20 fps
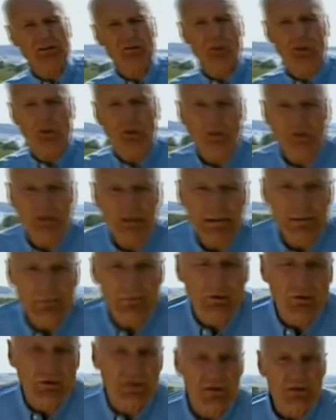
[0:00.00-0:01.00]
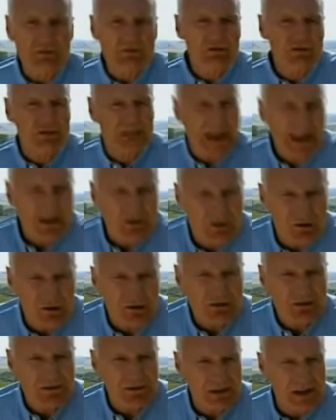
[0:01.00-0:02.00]
this new order brought new
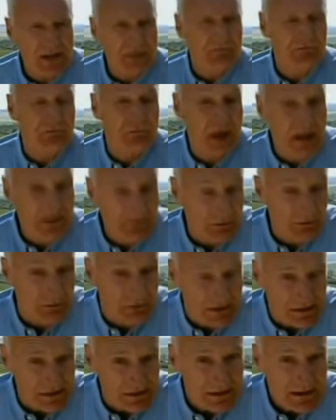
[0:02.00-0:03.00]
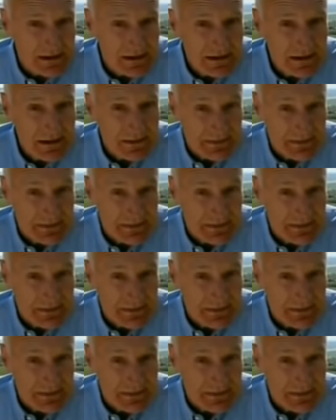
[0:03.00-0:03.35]
tensions and rivalries